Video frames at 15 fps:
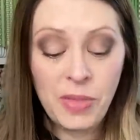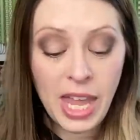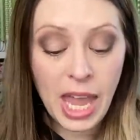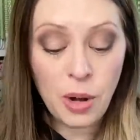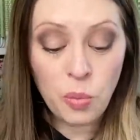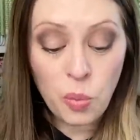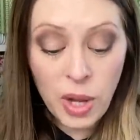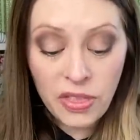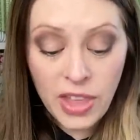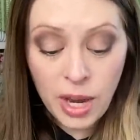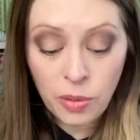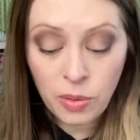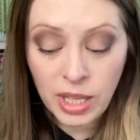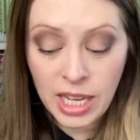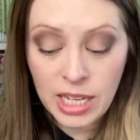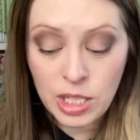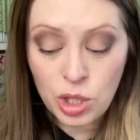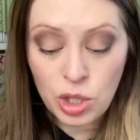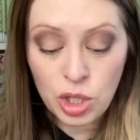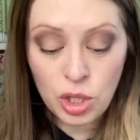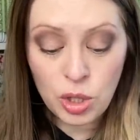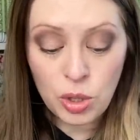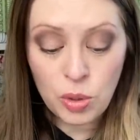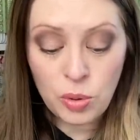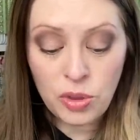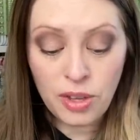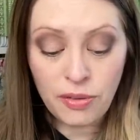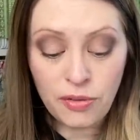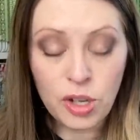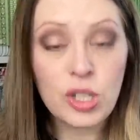And when they get to
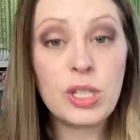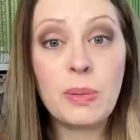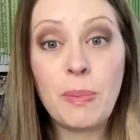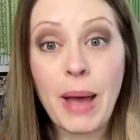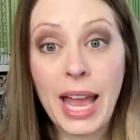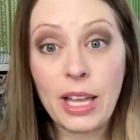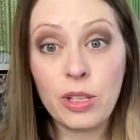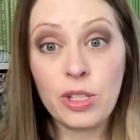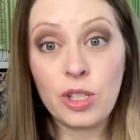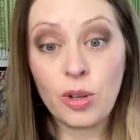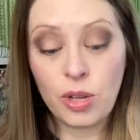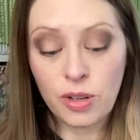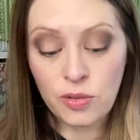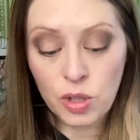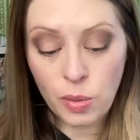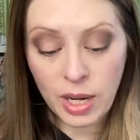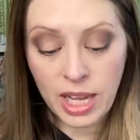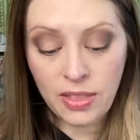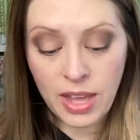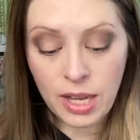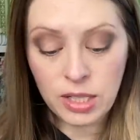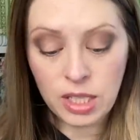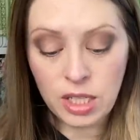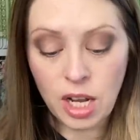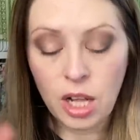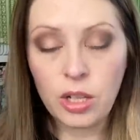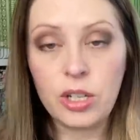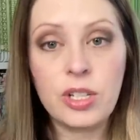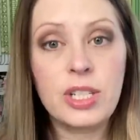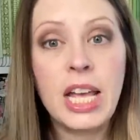the first milestone of
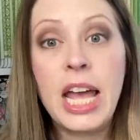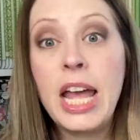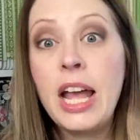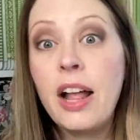$20,000,